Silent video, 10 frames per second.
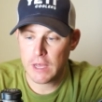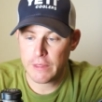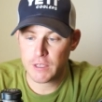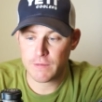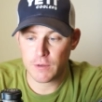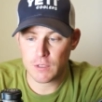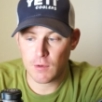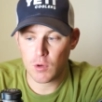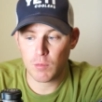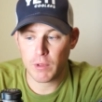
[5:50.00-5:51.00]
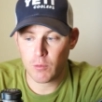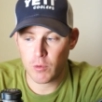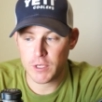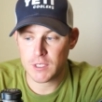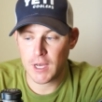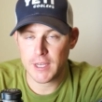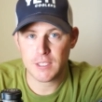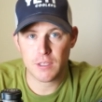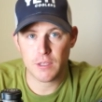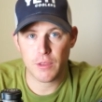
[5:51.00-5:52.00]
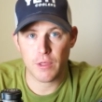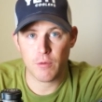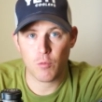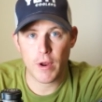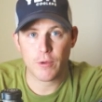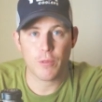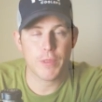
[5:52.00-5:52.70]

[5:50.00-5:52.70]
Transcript: This first focal plane one is nice. The reticle